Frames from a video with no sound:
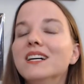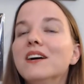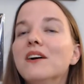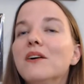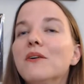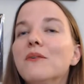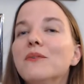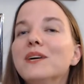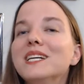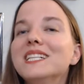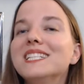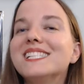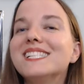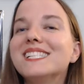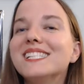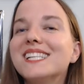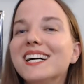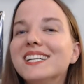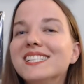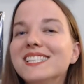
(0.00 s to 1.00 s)
we
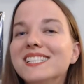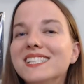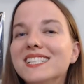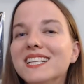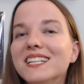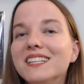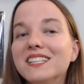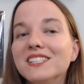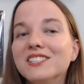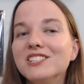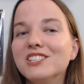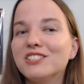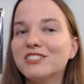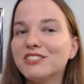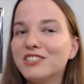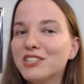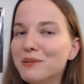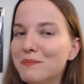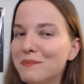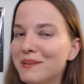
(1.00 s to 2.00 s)
discussed the
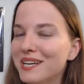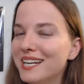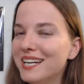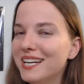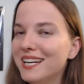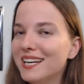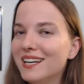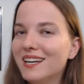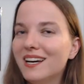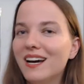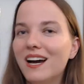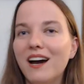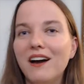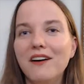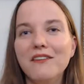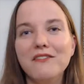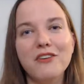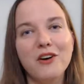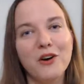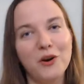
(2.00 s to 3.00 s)
true meaning
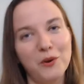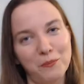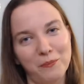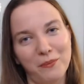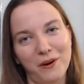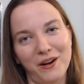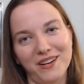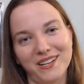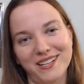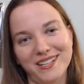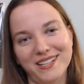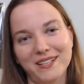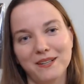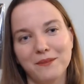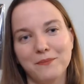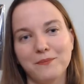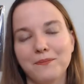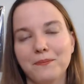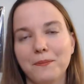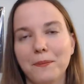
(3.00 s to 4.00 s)
of Hope Punk.
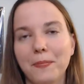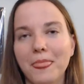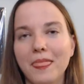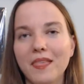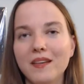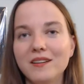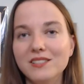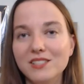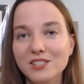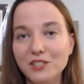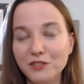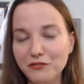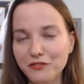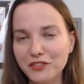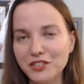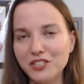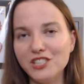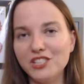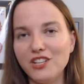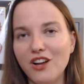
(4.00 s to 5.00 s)
So,
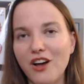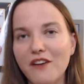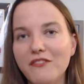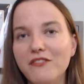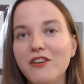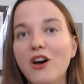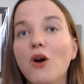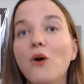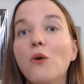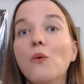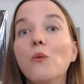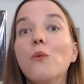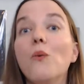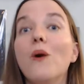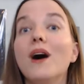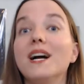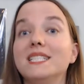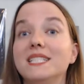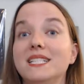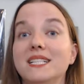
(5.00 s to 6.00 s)
first off,
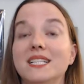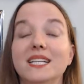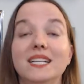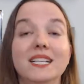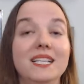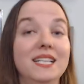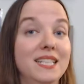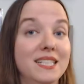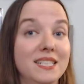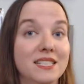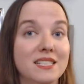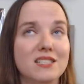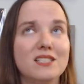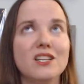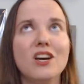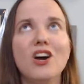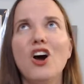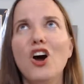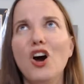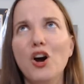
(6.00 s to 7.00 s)
what is
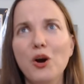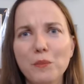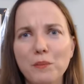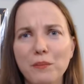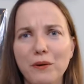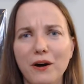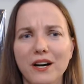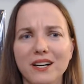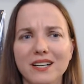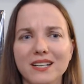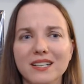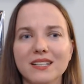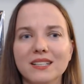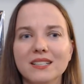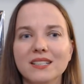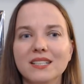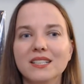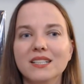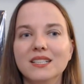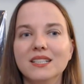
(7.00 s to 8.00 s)
Hope Punk?
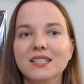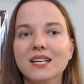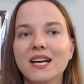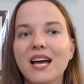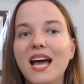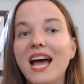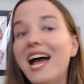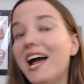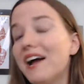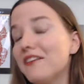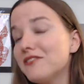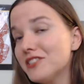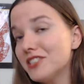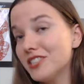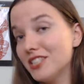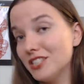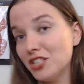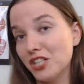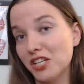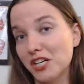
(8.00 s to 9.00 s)
After
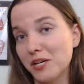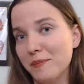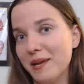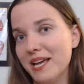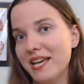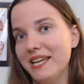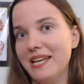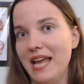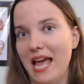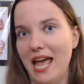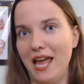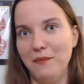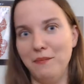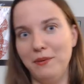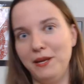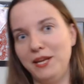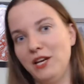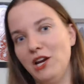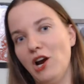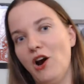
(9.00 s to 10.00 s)
the term hit
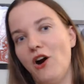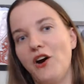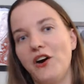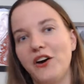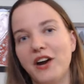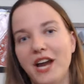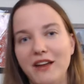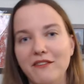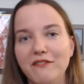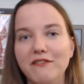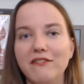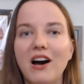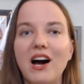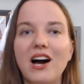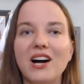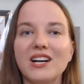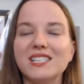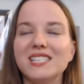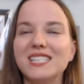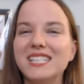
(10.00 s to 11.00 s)
NPR and
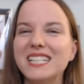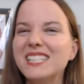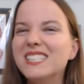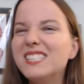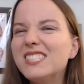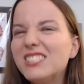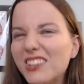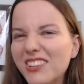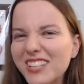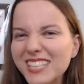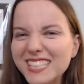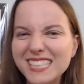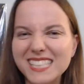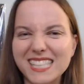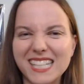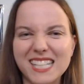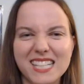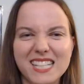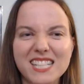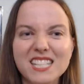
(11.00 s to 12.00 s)
Vox, it started
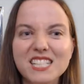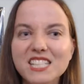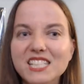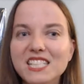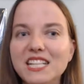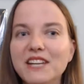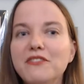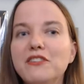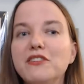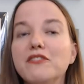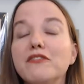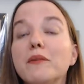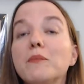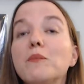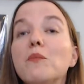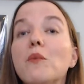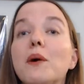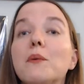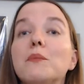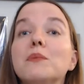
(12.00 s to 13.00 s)
to shift from
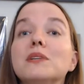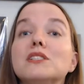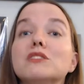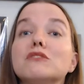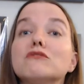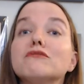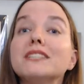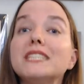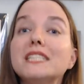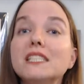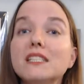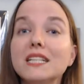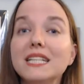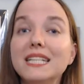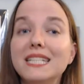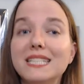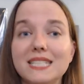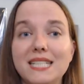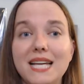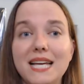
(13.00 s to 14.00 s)
what was
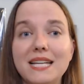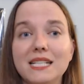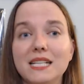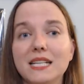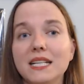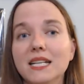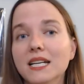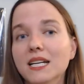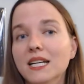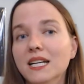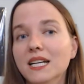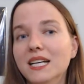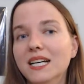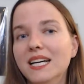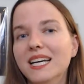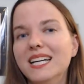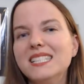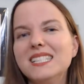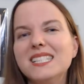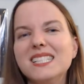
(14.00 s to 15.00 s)
originally intended
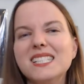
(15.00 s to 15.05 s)
into